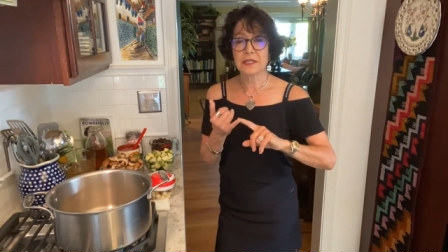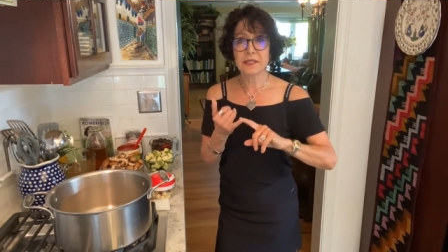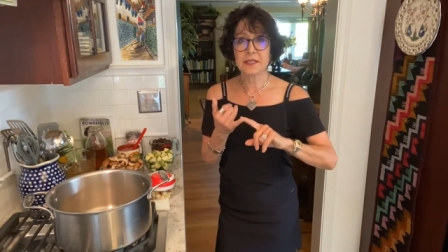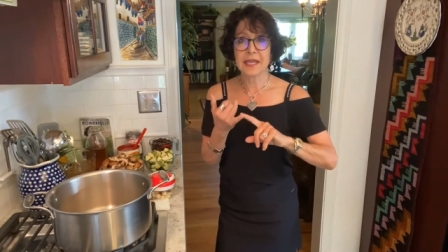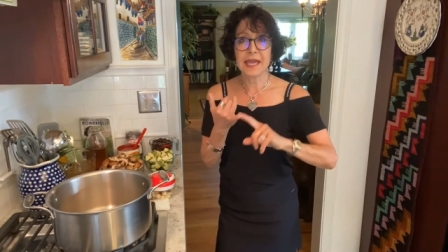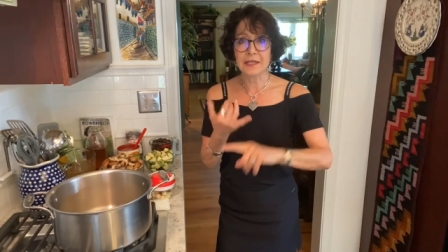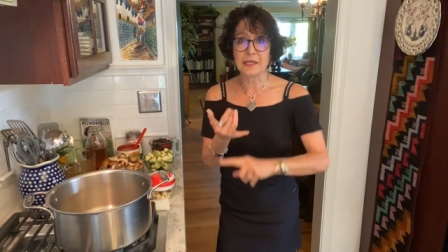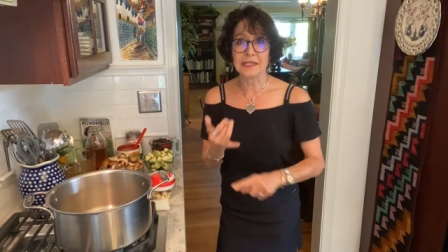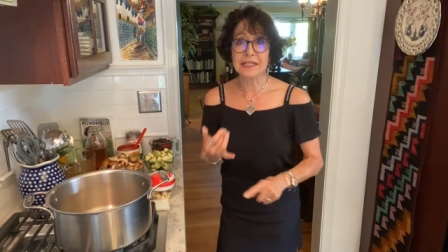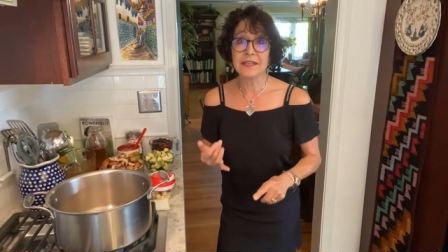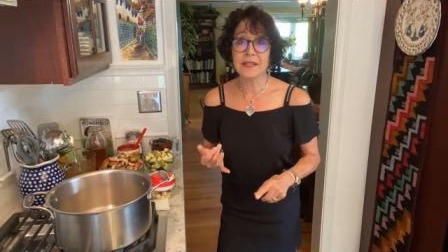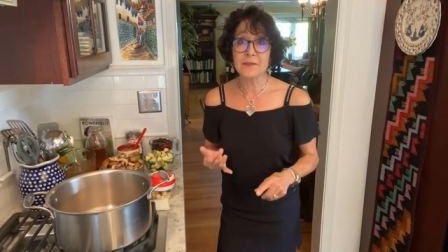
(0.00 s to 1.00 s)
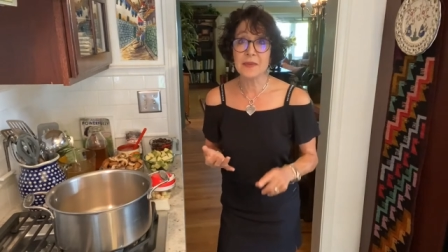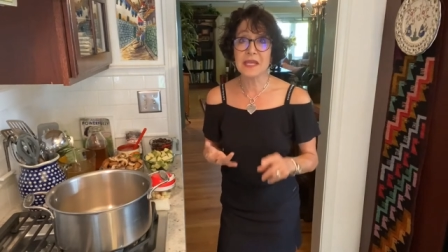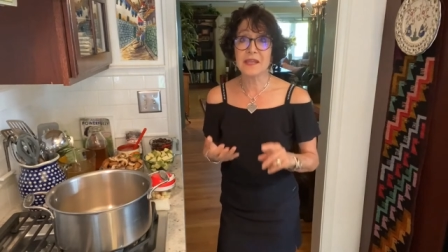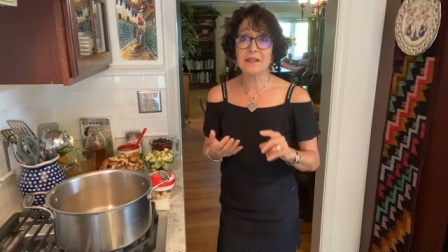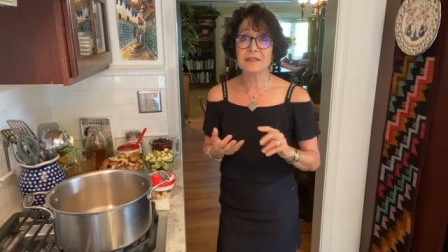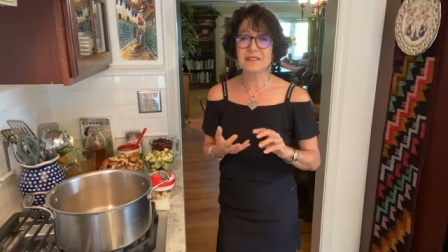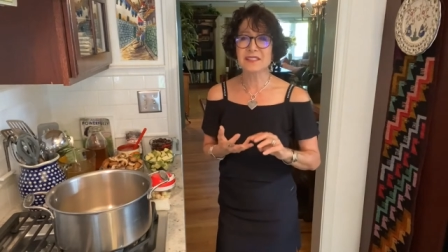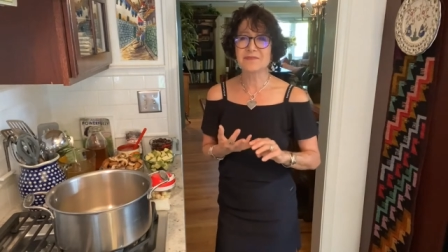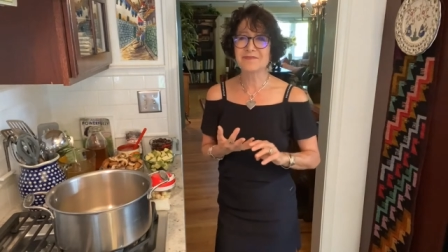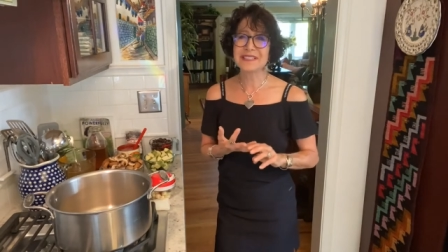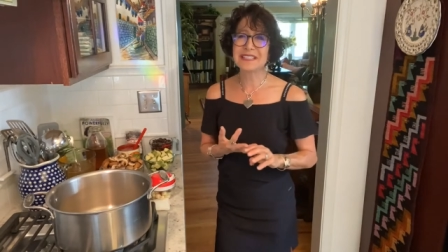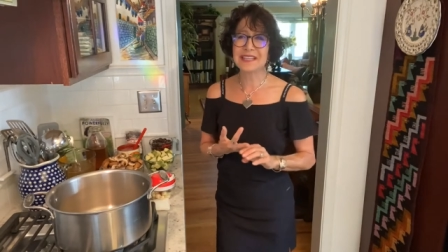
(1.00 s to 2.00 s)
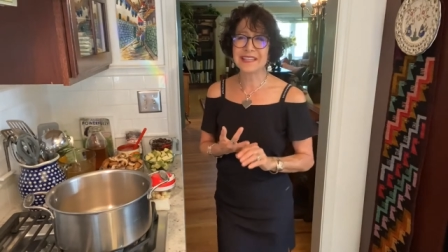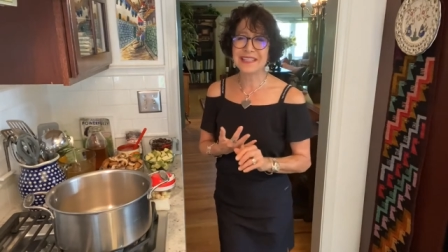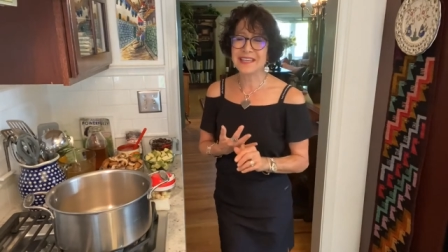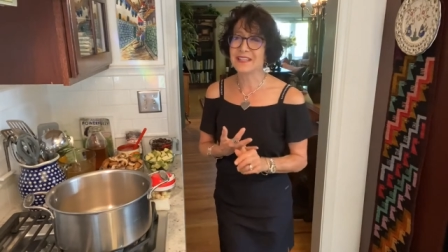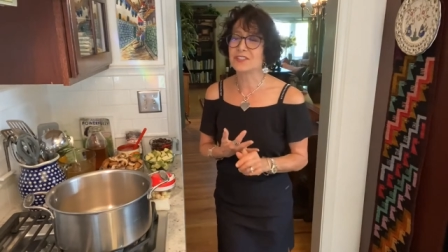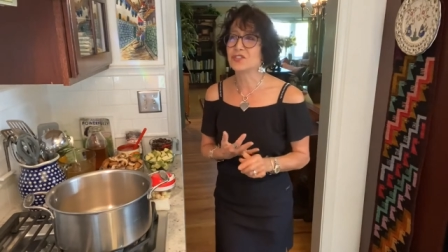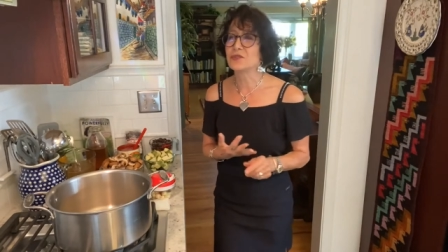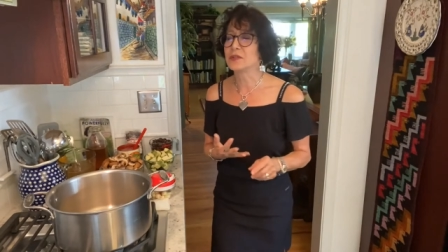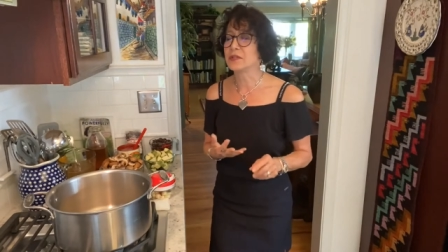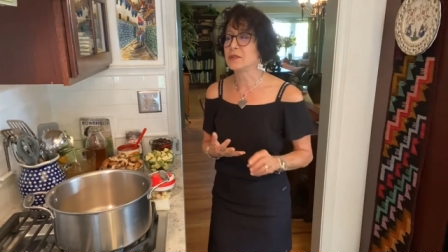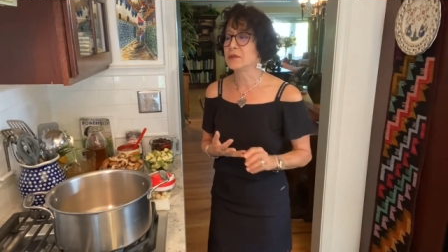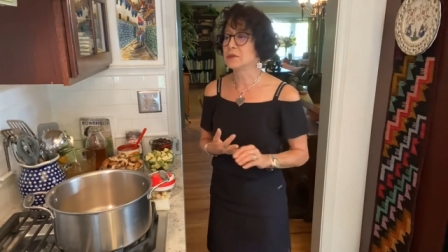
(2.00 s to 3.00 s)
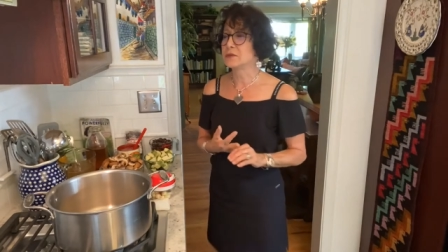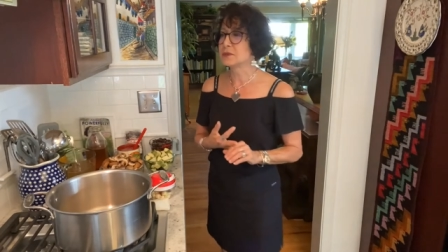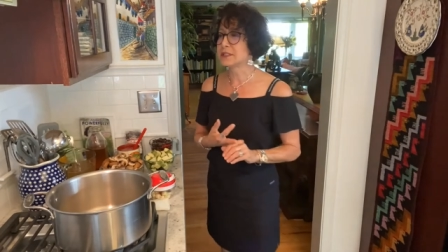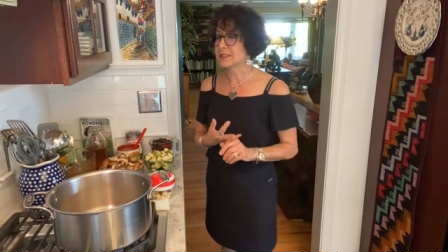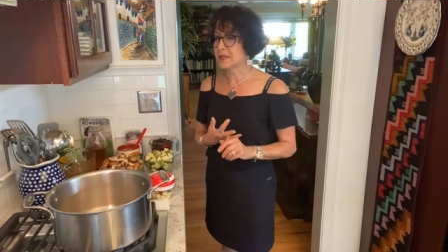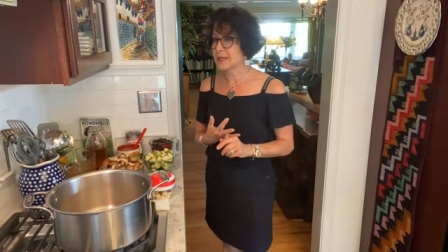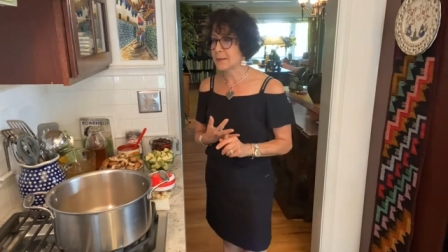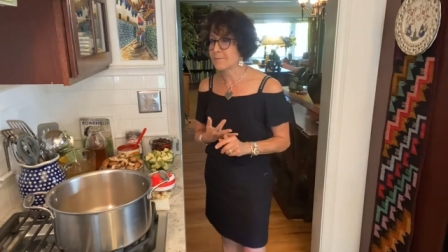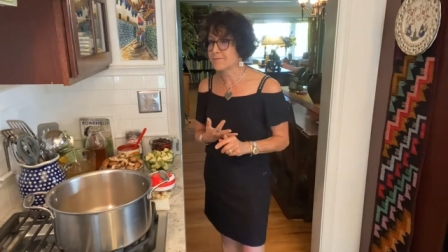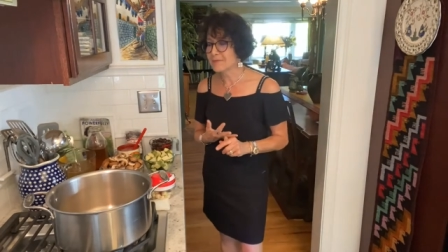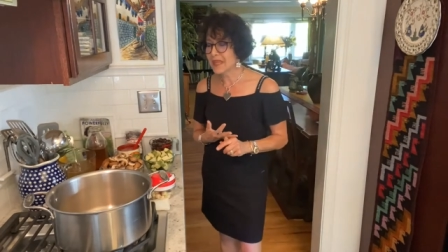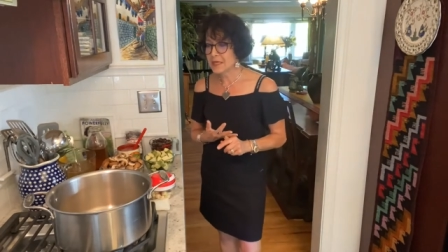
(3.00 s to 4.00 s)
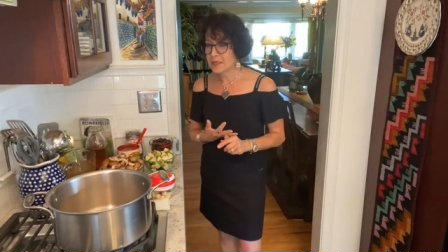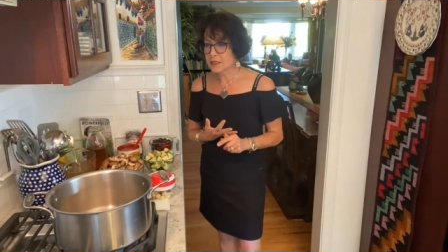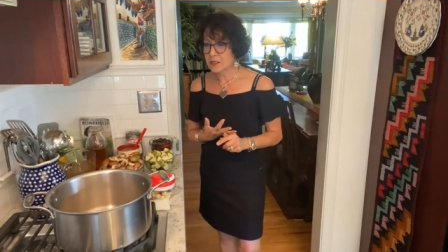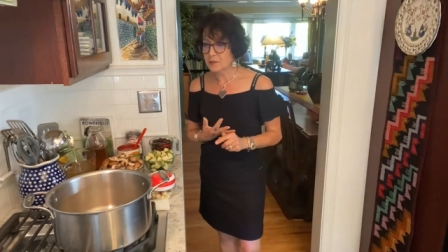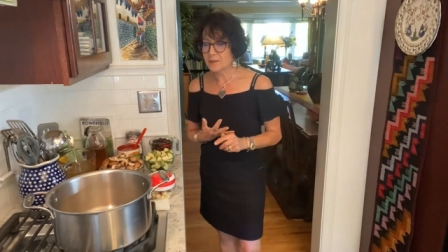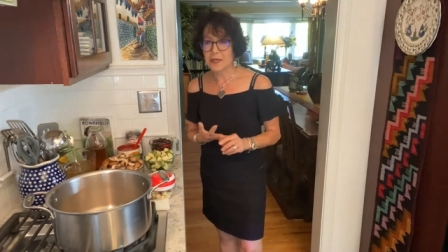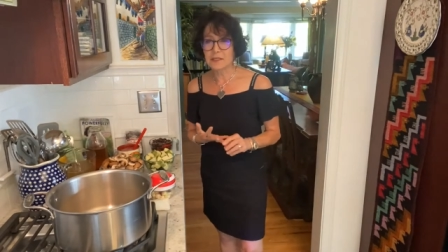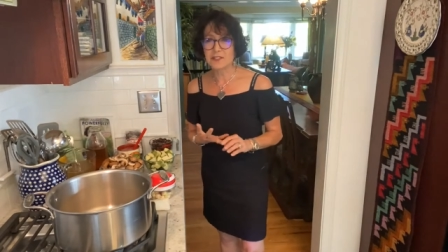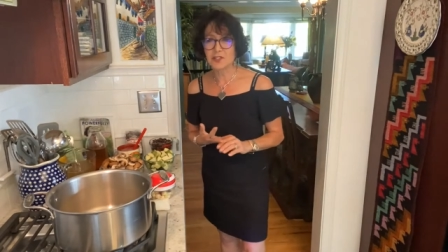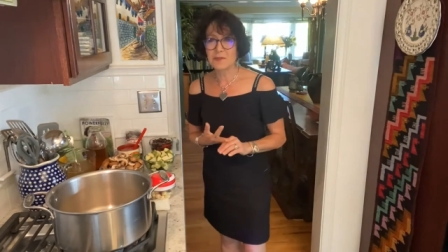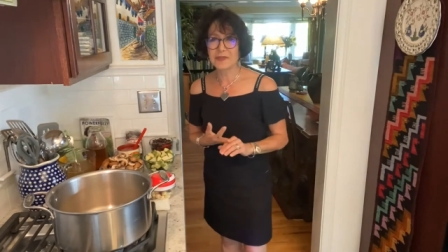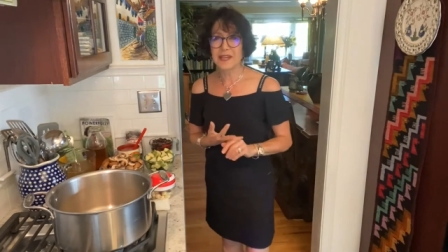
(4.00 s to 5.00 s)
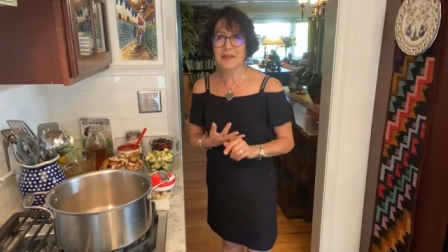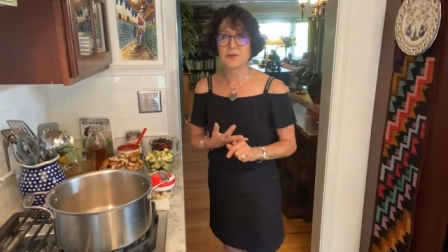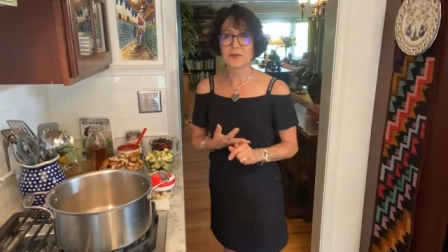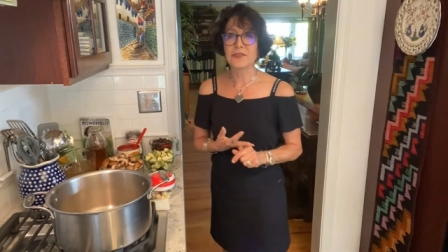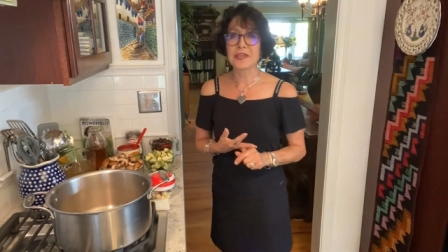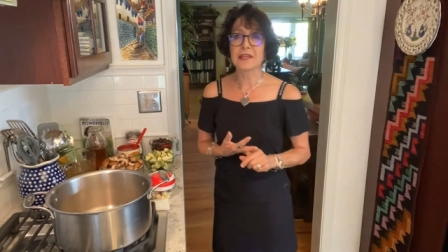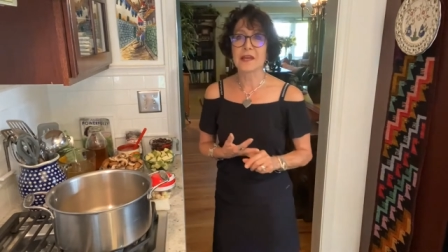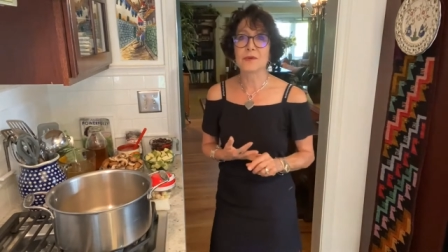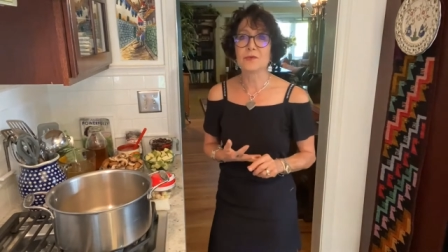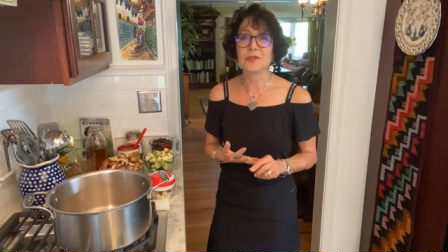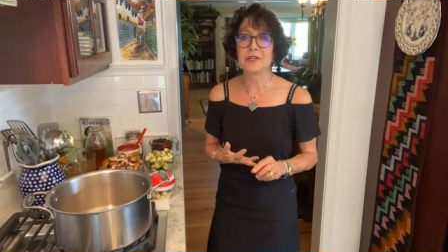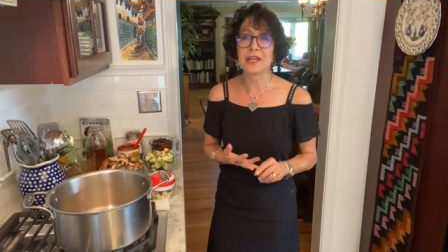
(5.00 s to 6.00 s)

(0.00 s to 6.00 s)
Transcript: cannellini beans. I guess you could use um, garbanzo, but I don't think I would.